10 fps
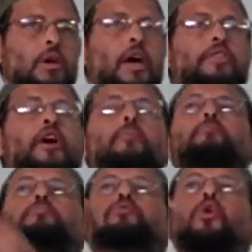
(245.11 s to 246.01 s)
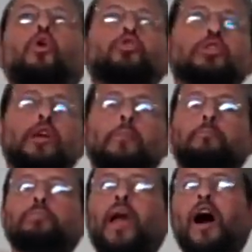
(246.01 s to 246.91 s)
And they're usually
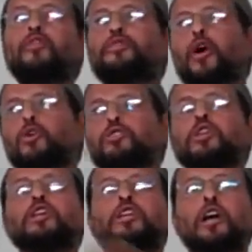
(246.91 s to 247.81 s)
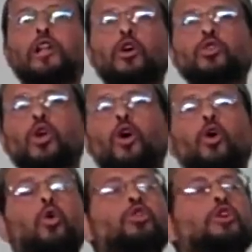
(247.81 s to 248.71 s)
bloodthirsty killers
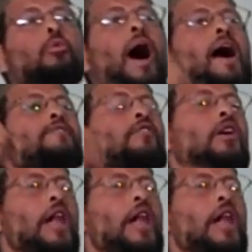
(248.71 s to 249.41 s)
who derive